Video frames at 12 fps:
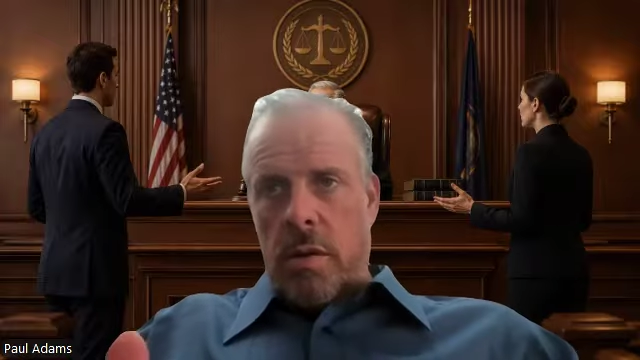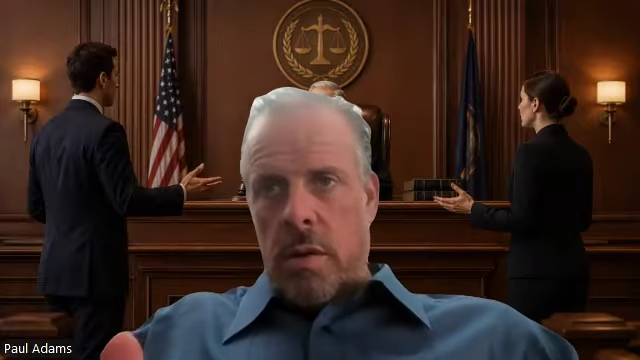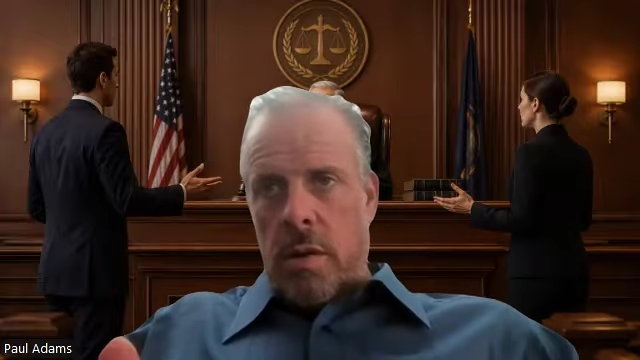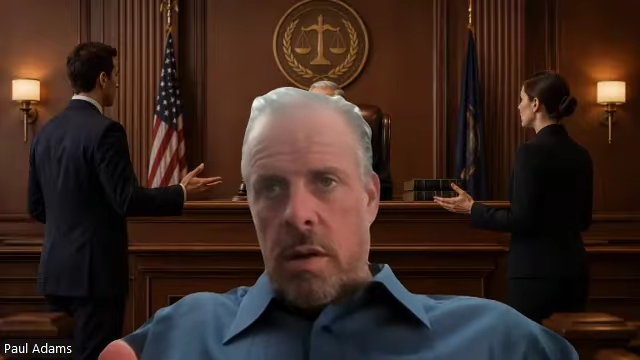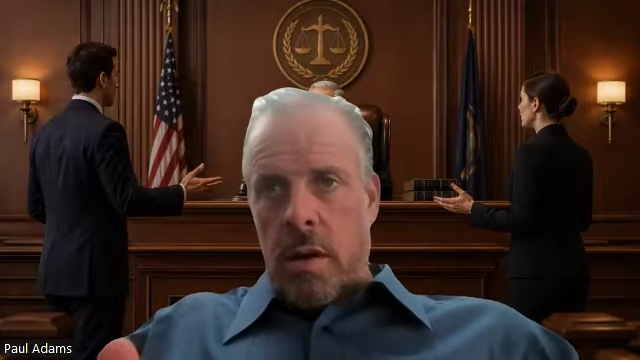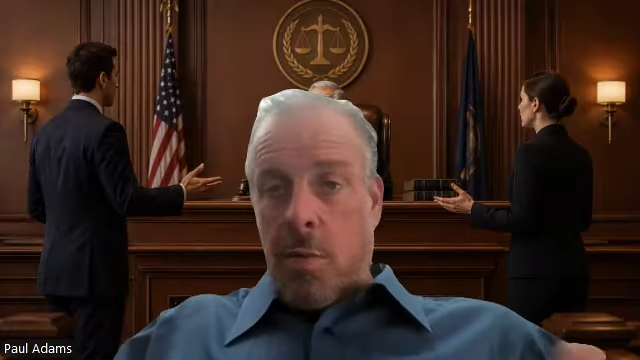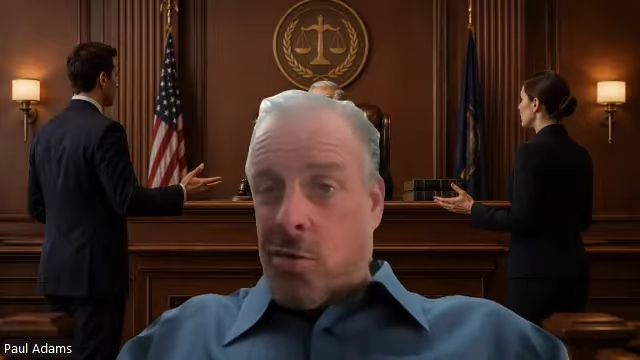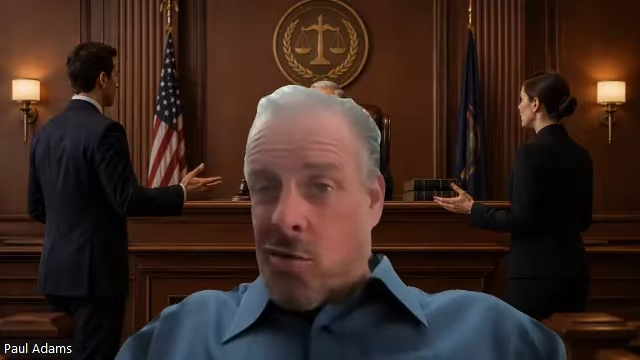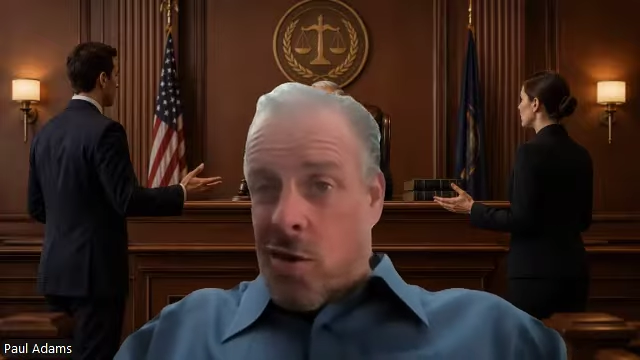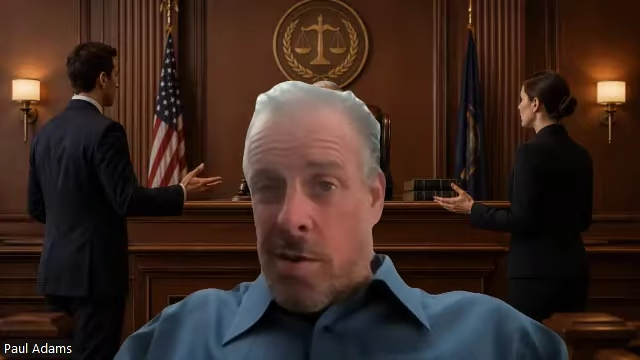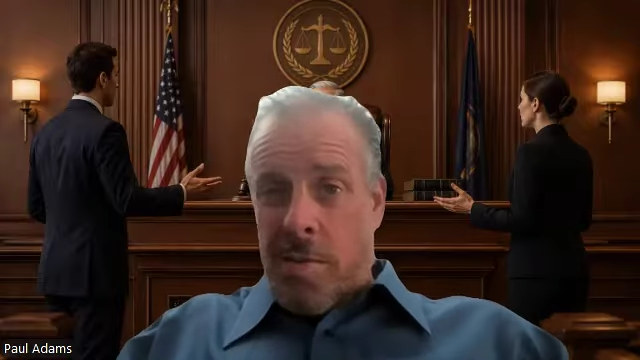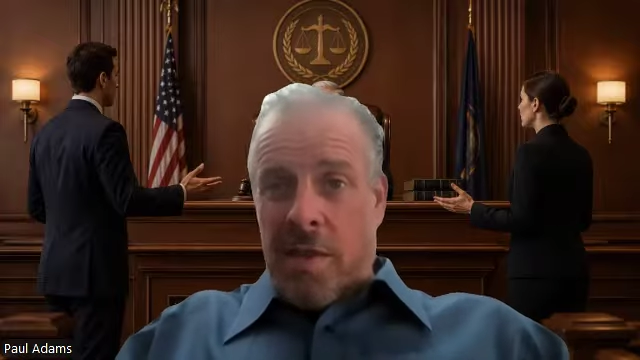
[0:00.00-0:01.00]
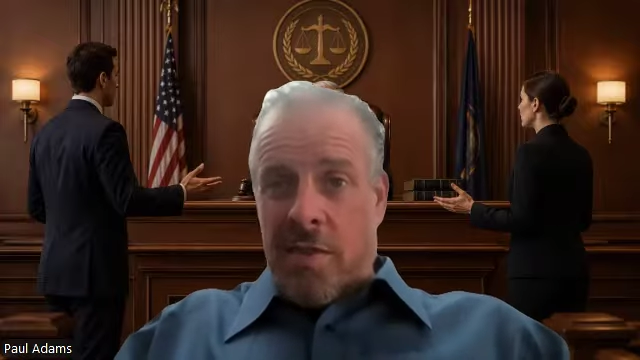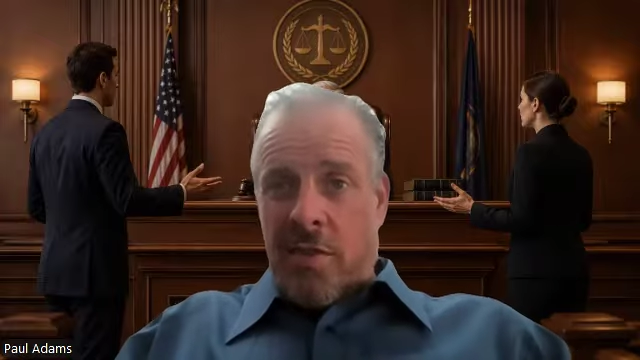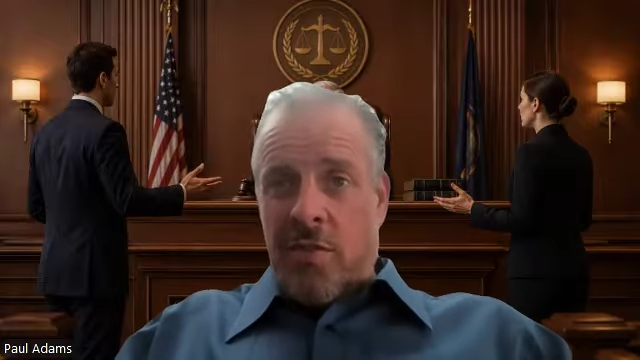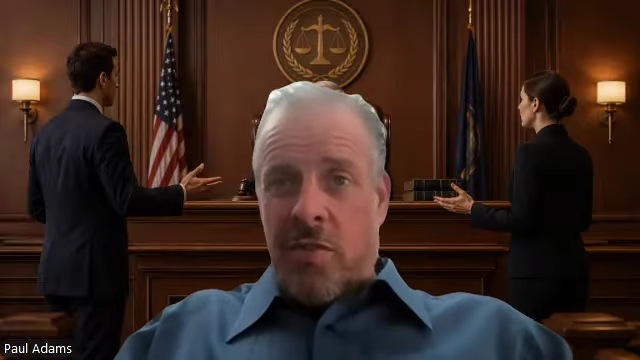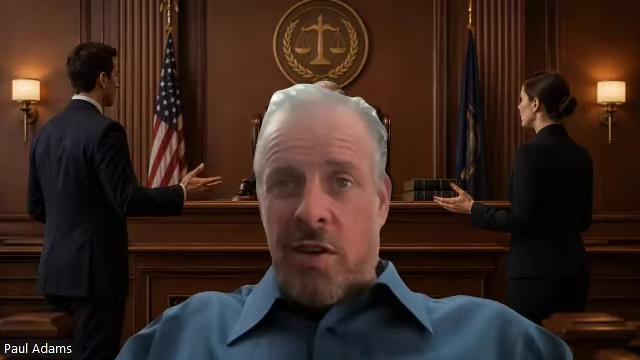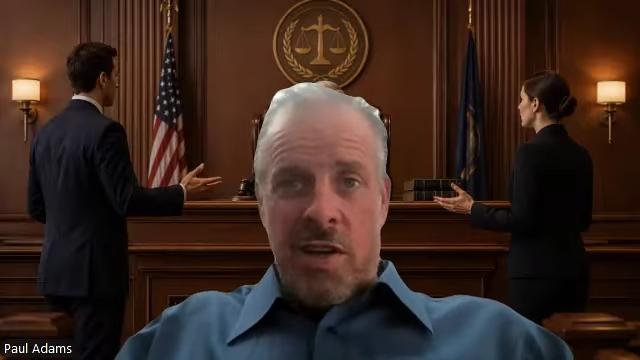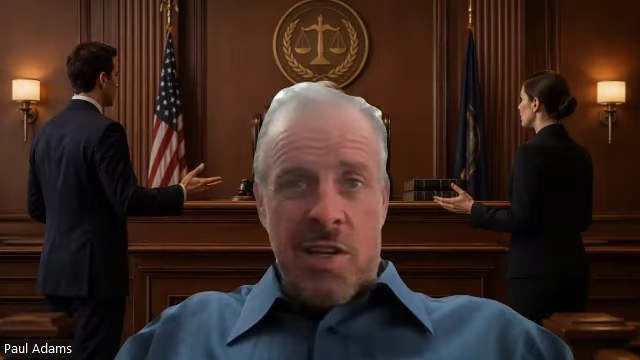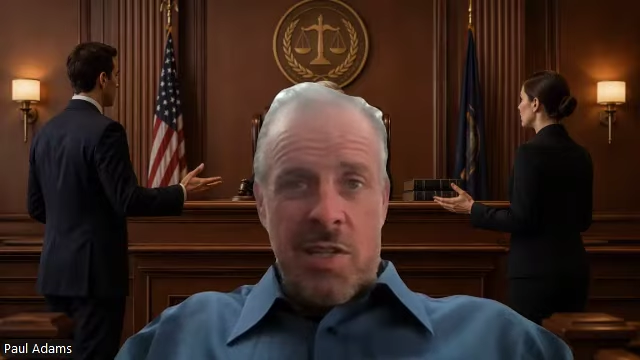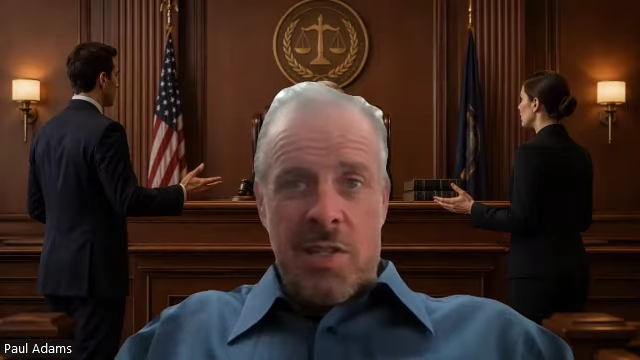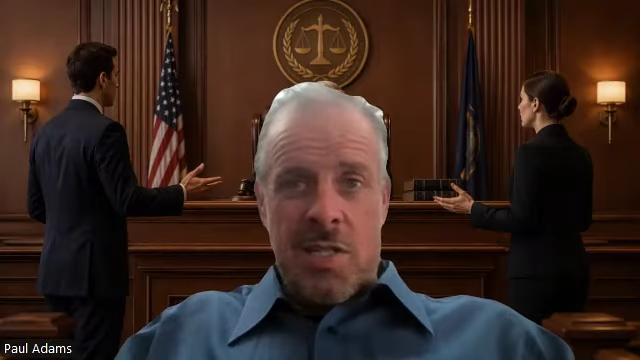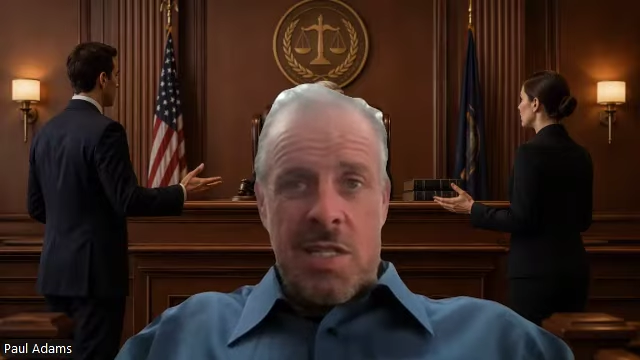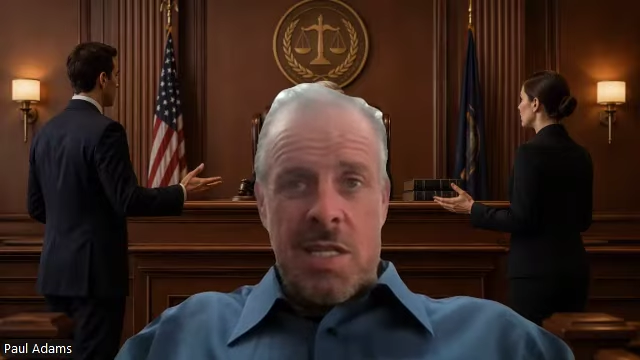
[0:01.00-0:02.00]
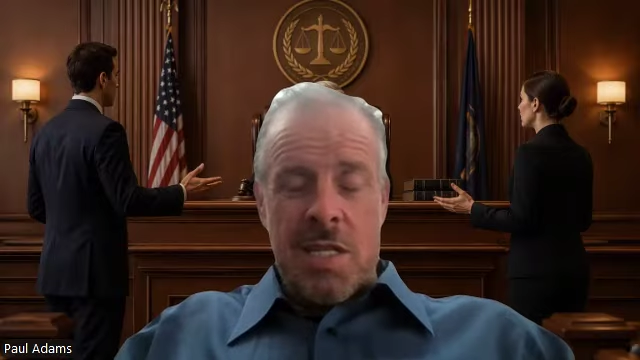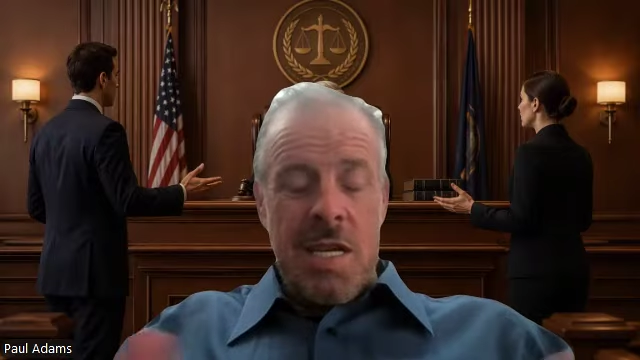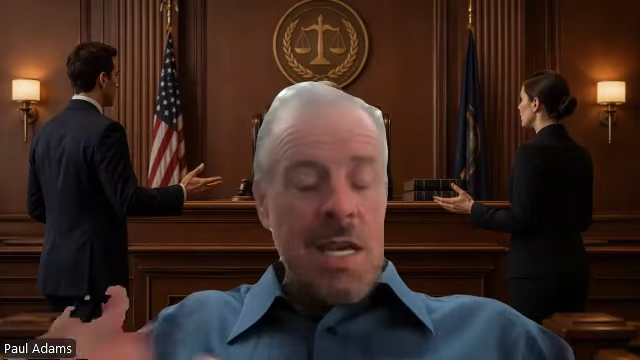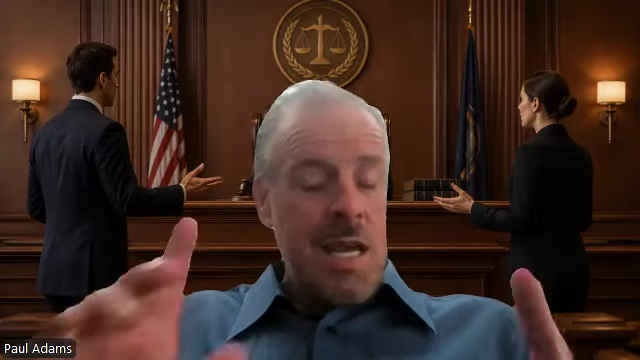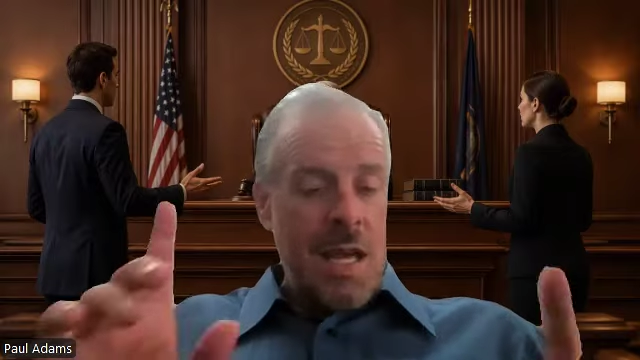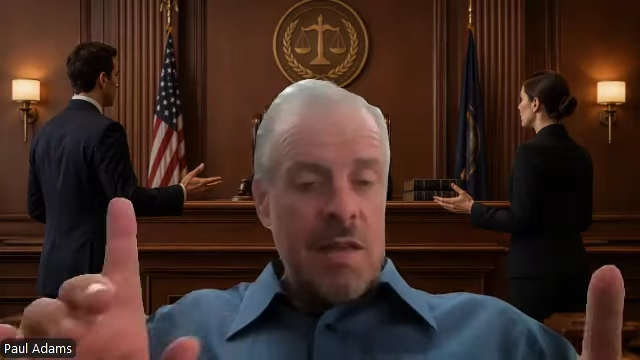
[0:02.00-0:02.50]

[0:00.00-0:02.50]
I want to try to make this fun and interesting.